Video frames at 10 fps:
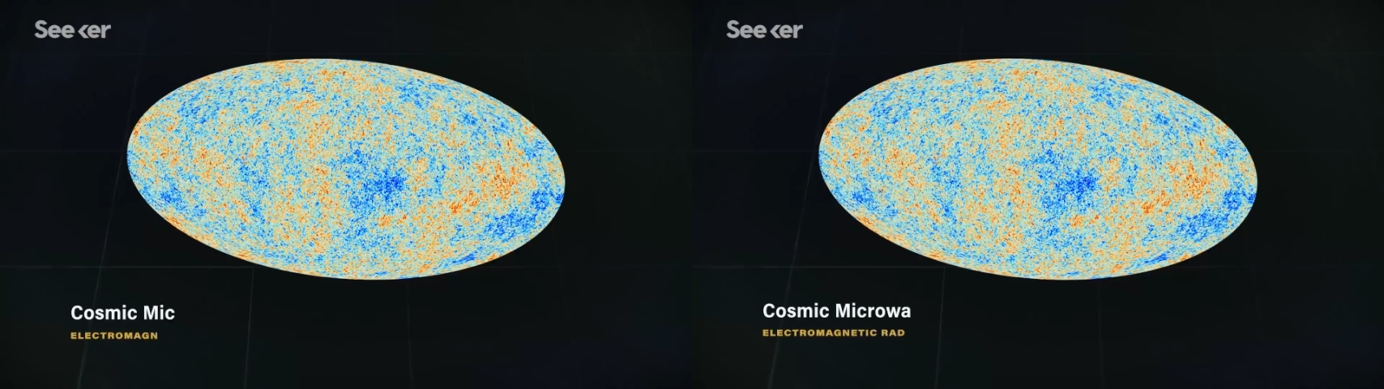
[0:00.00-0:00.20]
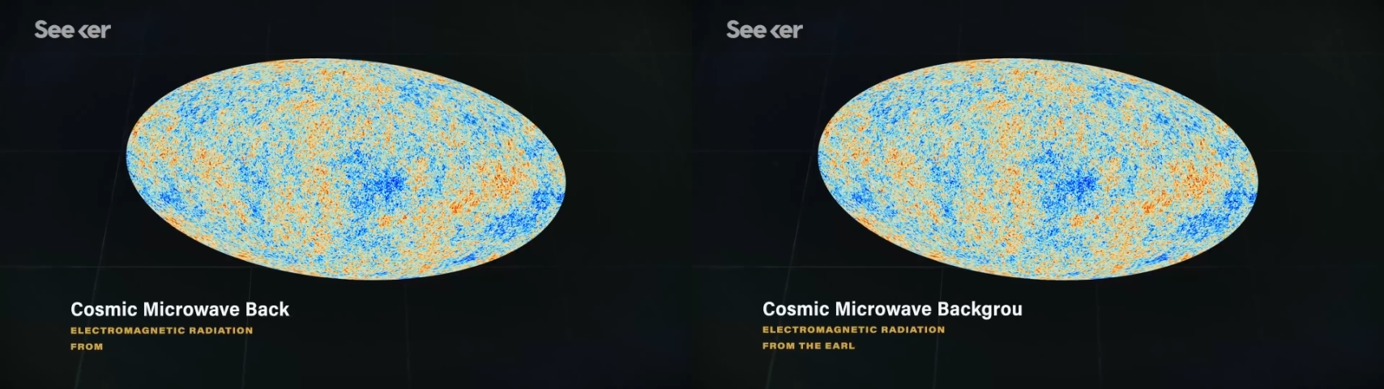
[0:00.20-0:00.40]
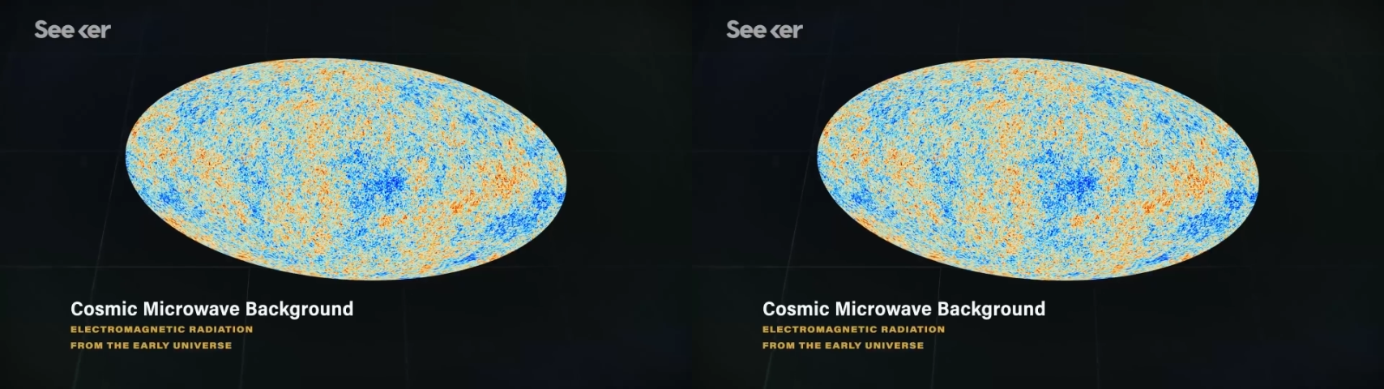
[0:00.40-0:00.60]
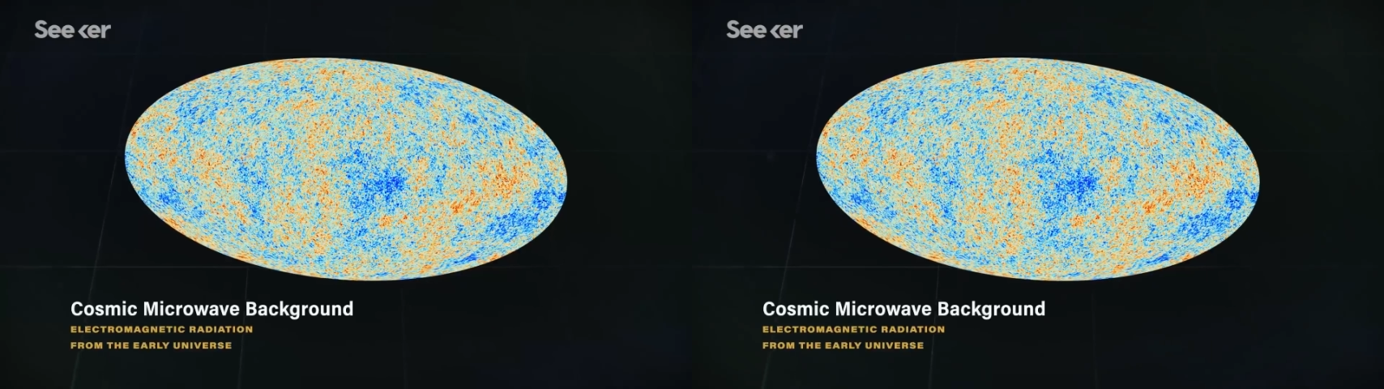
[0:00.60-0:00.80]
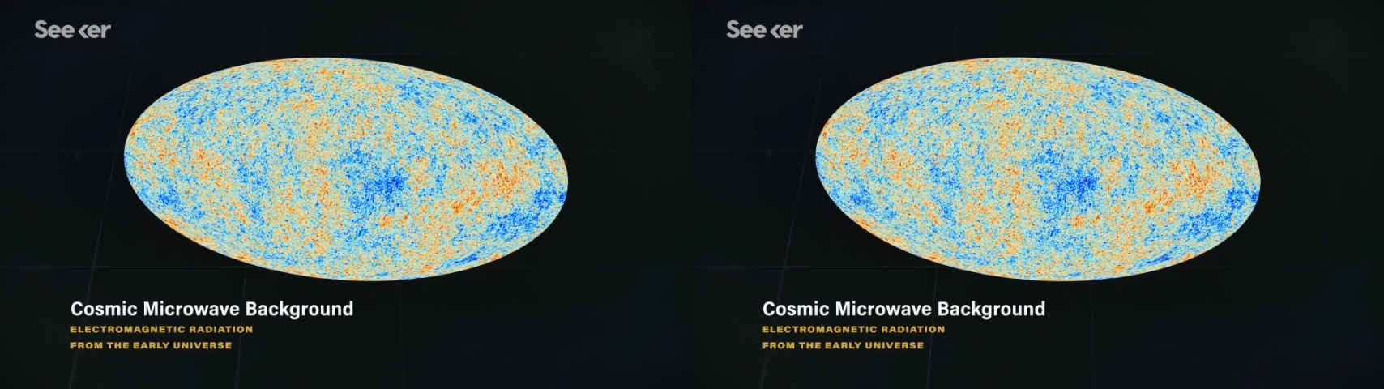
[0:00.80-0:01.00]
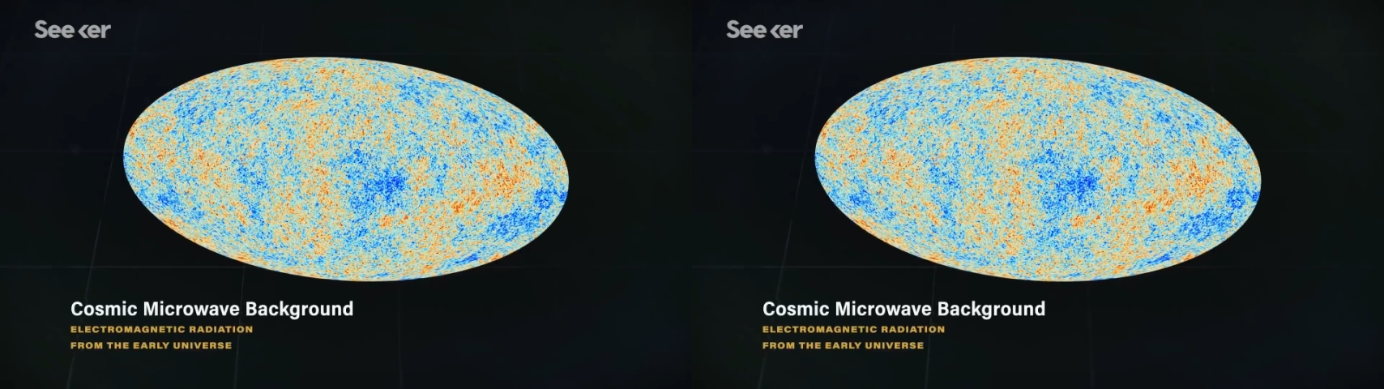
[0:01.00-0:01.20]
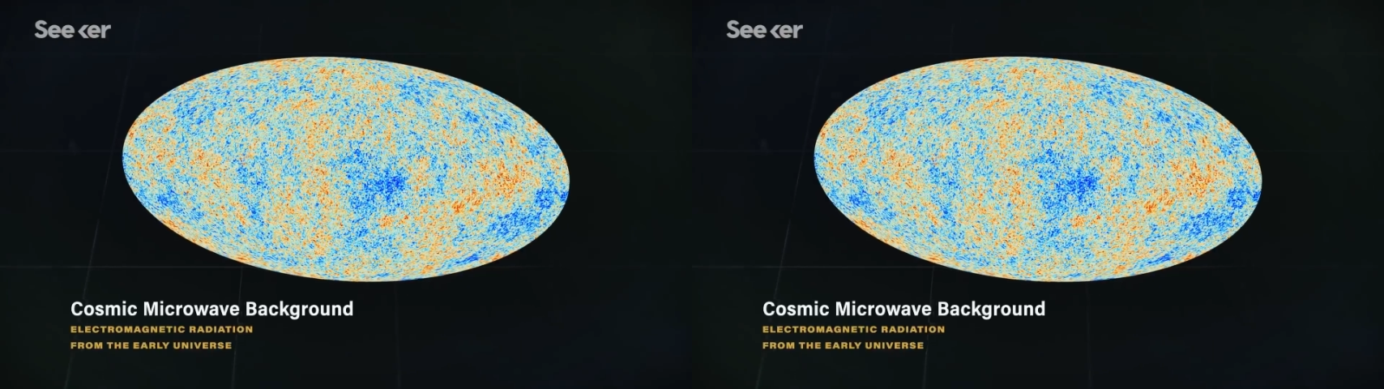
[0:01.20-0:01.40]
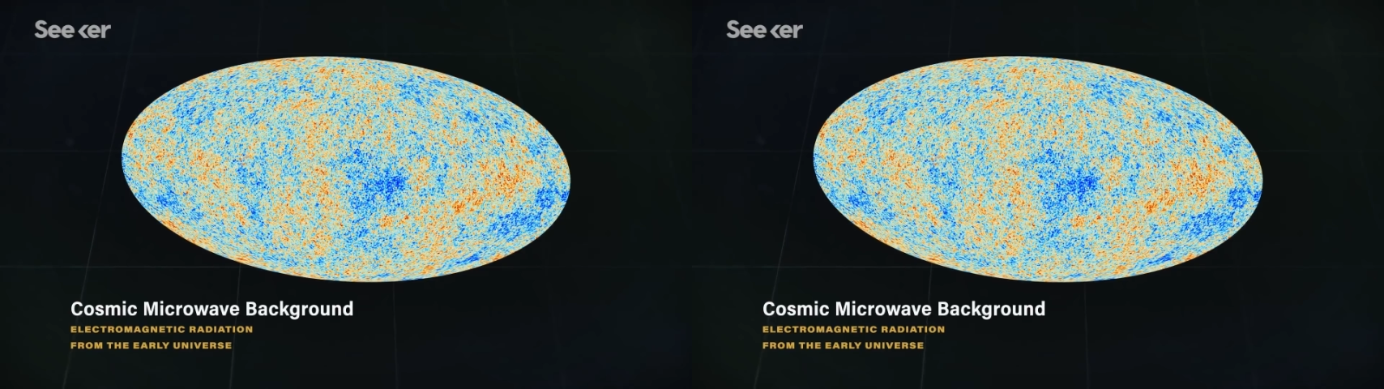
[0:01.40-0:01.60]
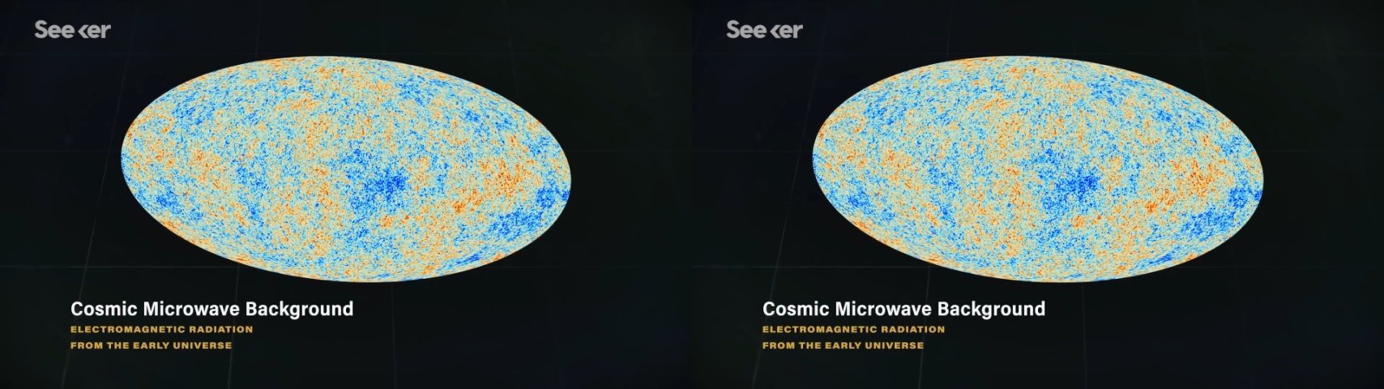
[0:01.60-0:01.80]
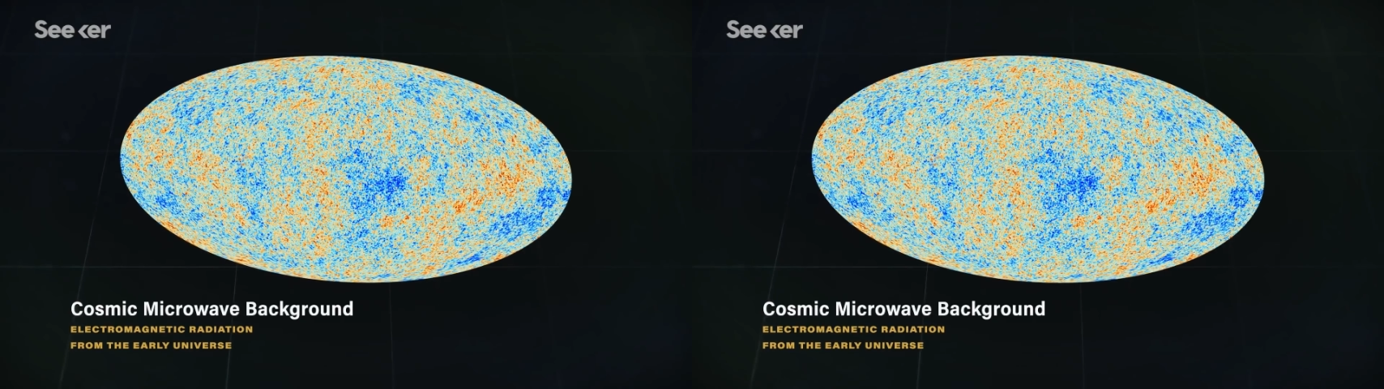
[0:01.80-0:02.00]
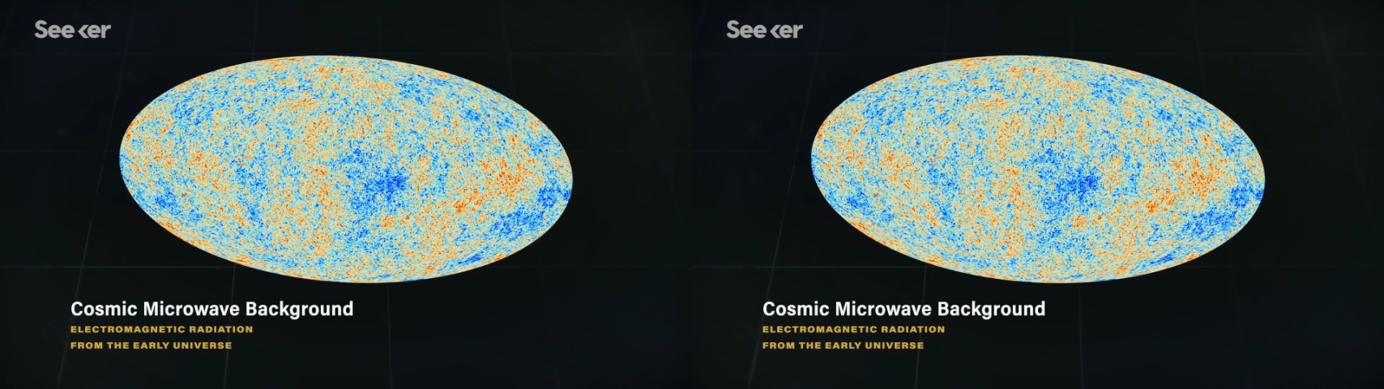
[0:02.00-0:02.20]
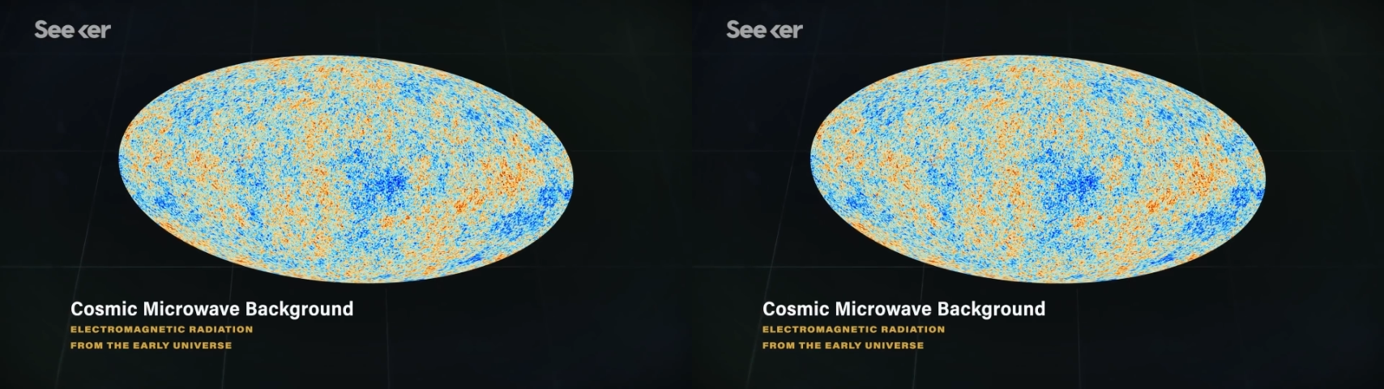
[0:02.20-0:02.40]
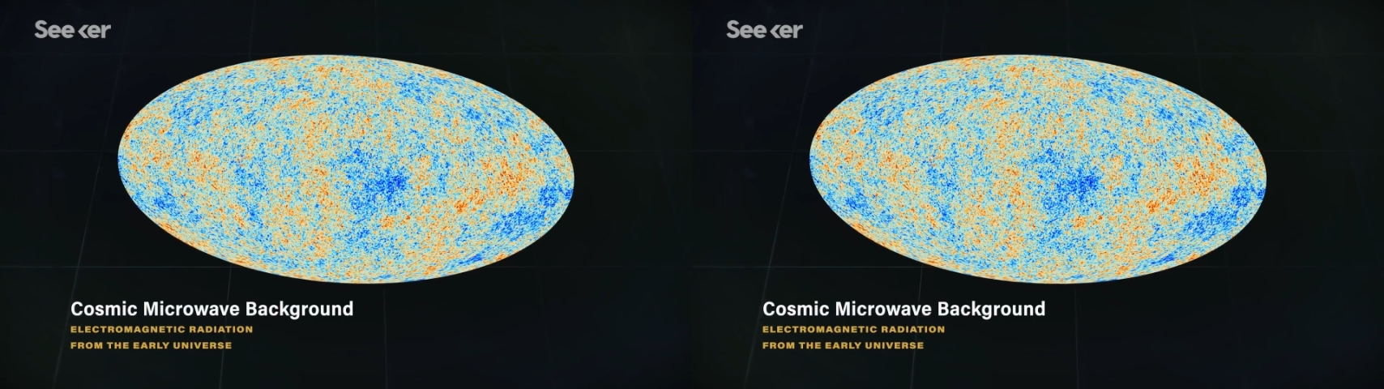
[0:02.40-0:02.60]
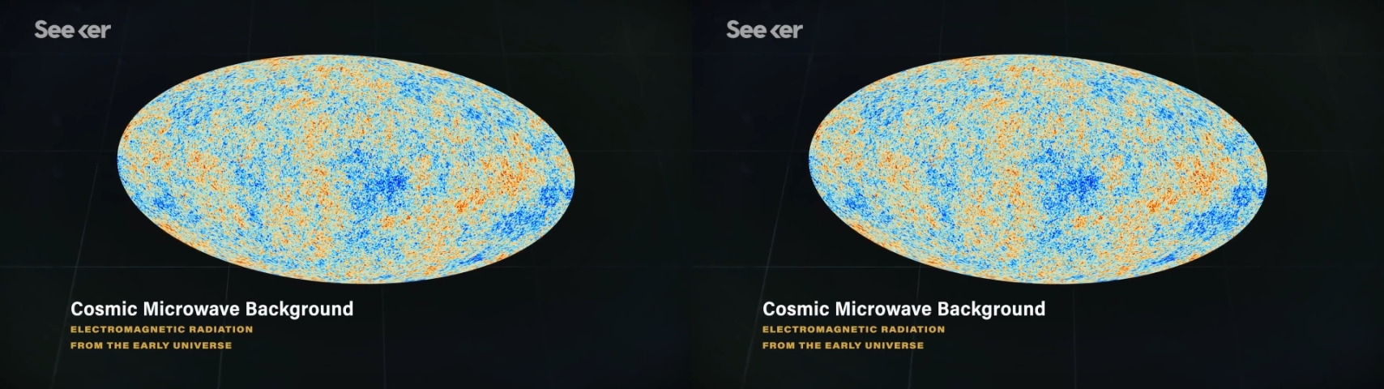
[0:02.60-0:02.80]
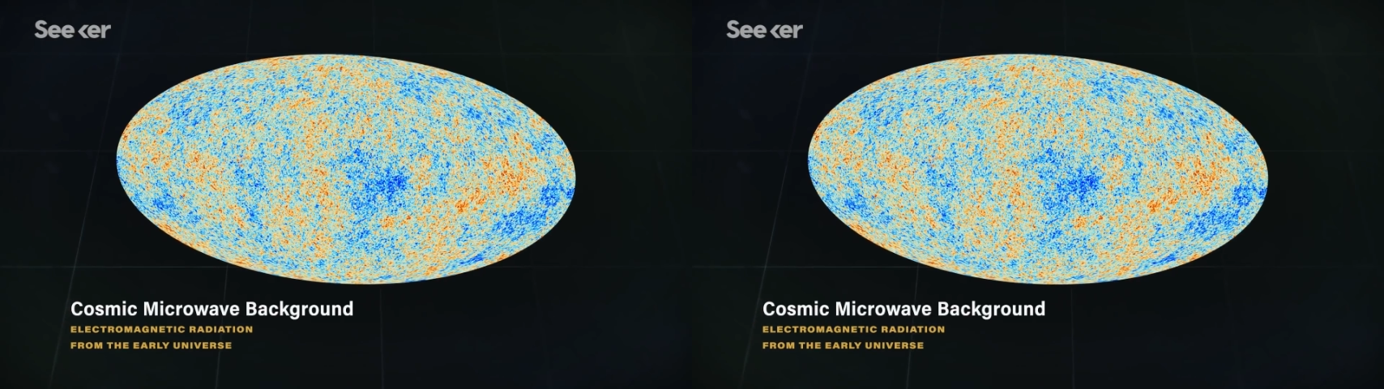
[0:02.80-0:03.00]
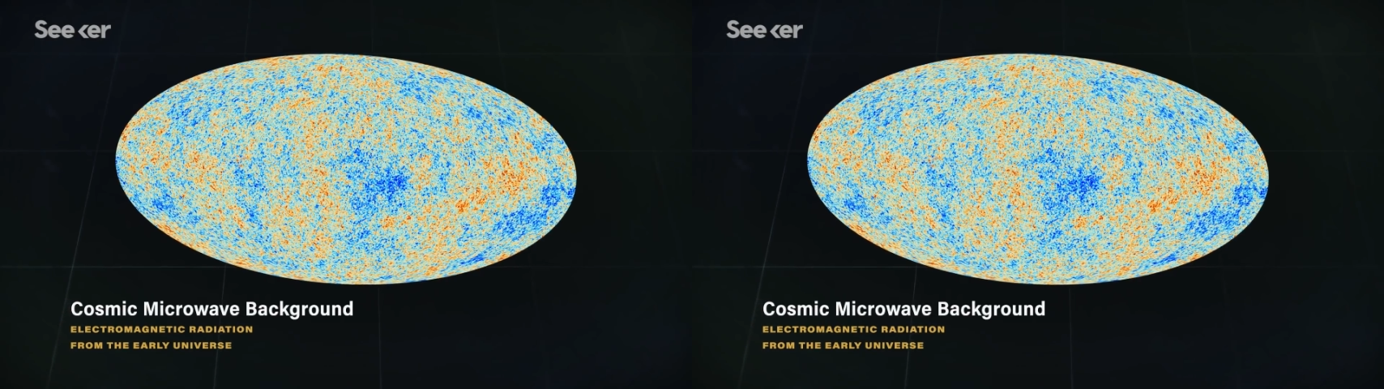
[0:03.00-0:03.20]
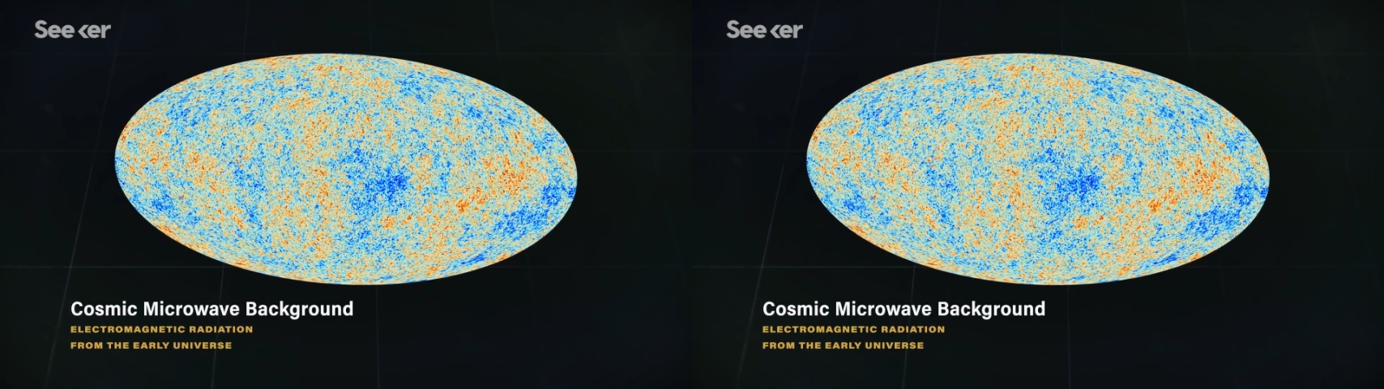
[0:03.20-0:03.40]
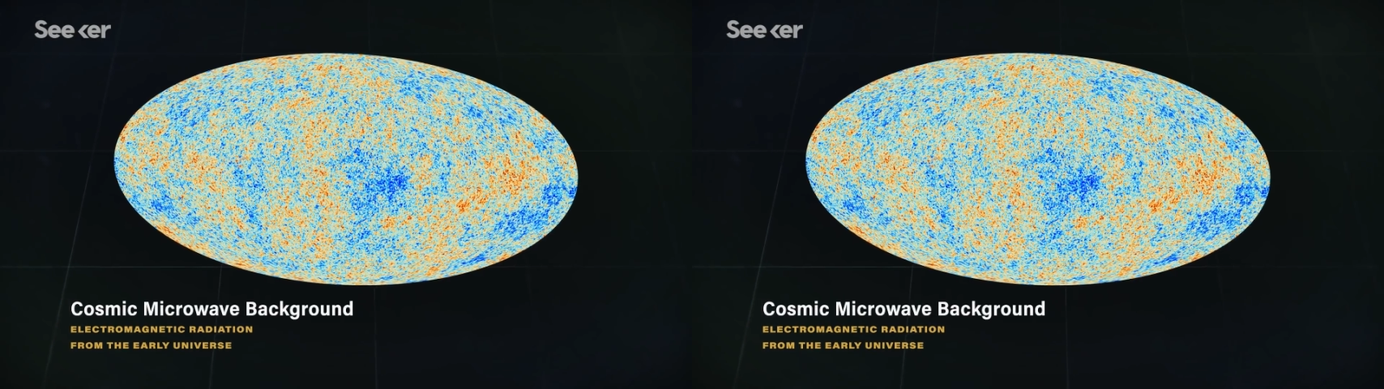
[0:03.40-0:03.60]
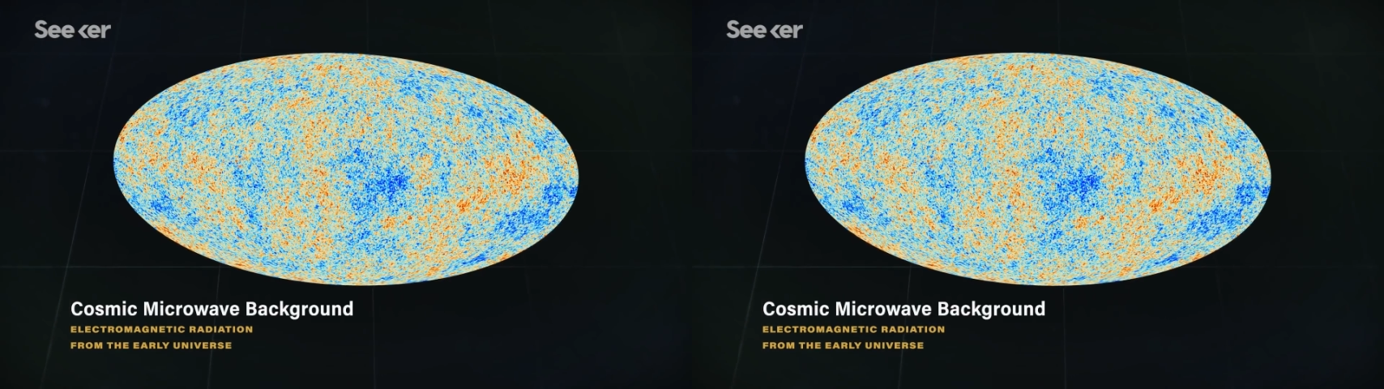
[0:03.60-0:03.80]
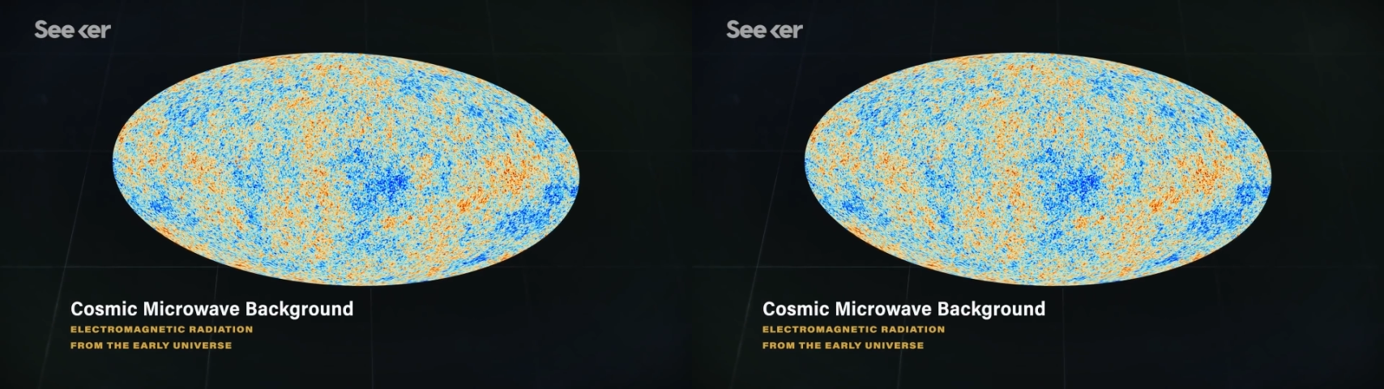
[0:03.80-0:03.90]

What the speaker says: No face is visible, so there are no lips to read.